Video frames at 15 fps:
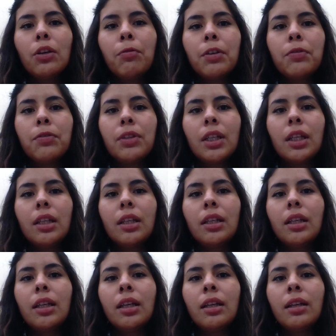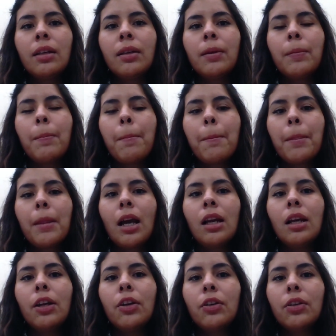15, I
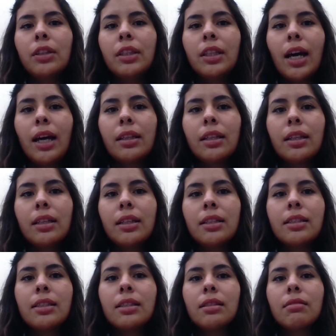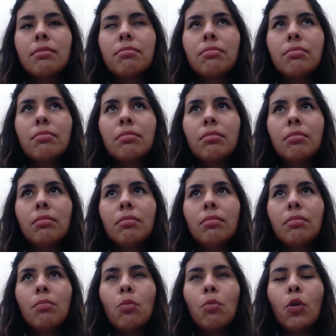learned that it's
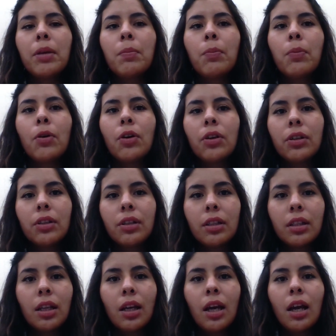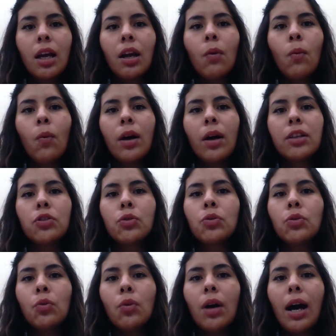more important what you
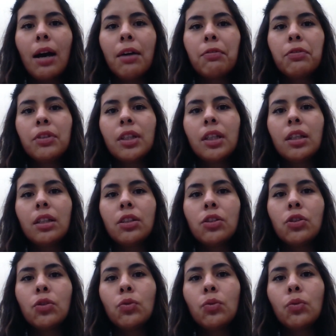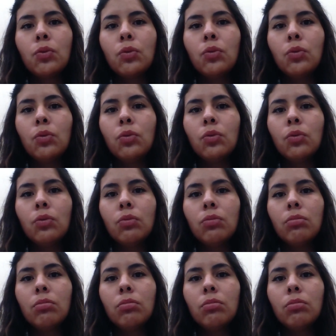do after you